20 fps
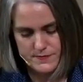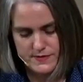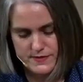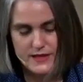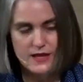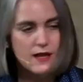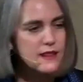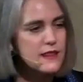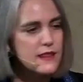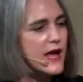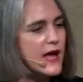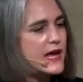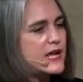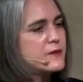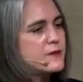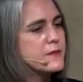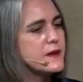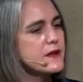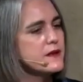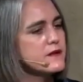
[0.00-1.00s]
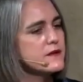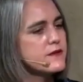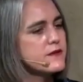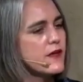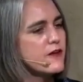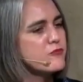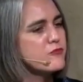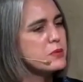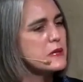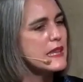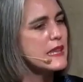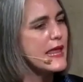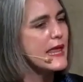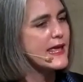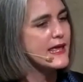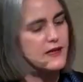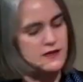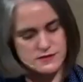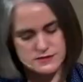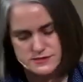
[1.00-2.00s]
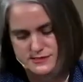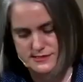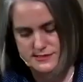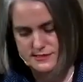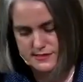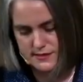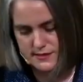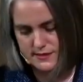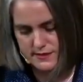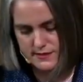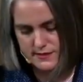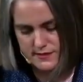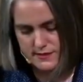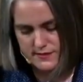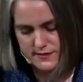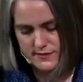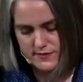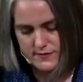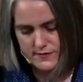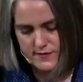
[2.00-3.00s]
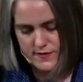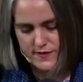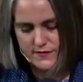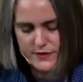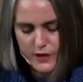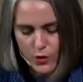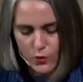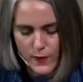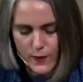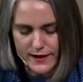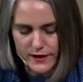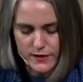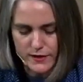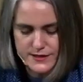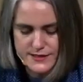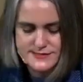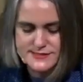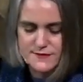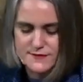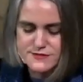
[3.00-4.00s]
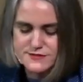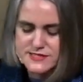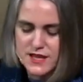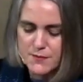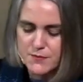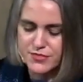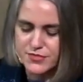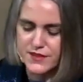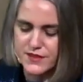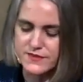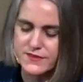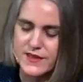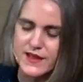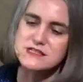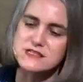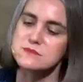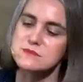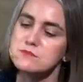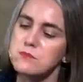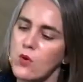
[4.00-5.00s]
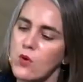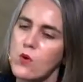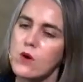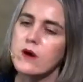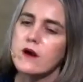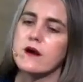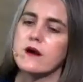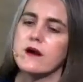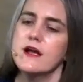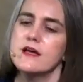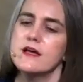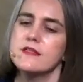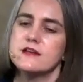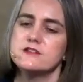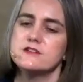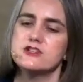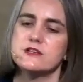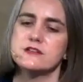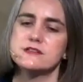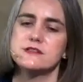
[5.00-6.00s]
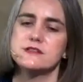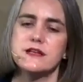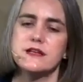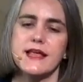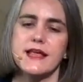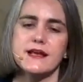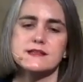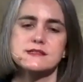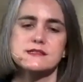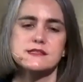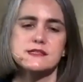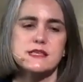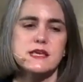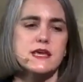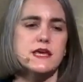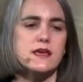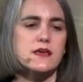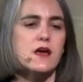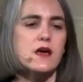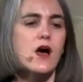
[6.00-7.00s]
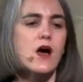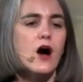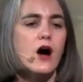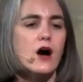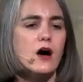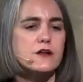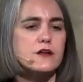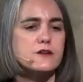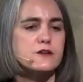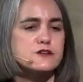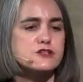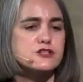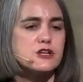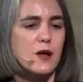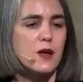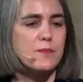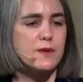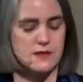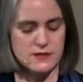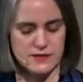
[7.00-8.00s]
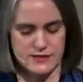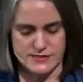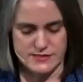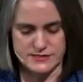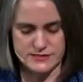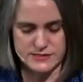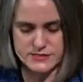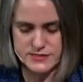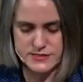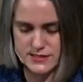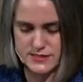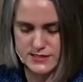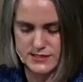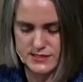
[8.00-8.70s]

the alignment of plans, the awareness of something that is more than just the next thing on your shopping list